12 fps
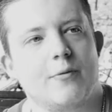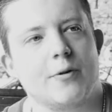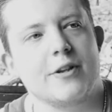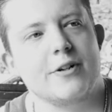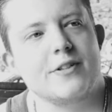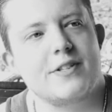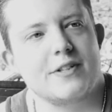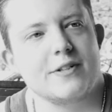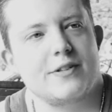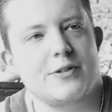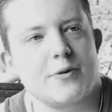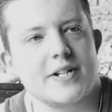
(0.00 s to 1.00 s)
Well, there
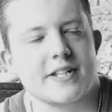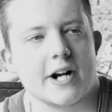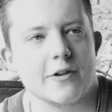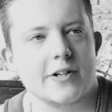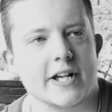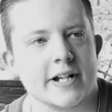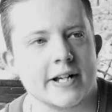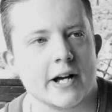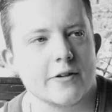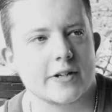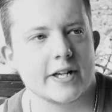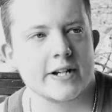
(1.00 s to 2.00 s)
are two ways that I look at it.
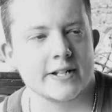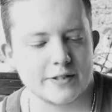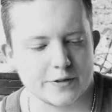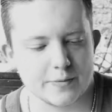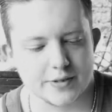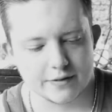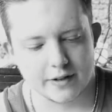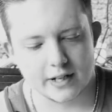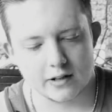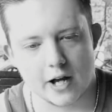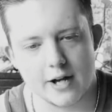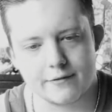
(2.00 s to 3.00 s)
I look at it in terms of
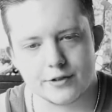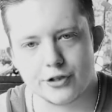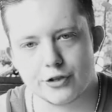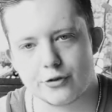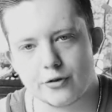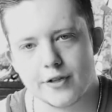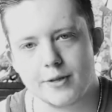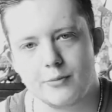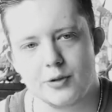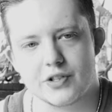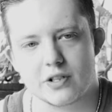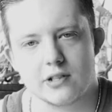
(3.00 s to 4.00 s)
like life in general and then
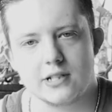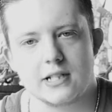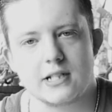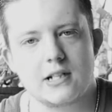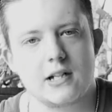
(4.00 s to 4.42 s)
musically.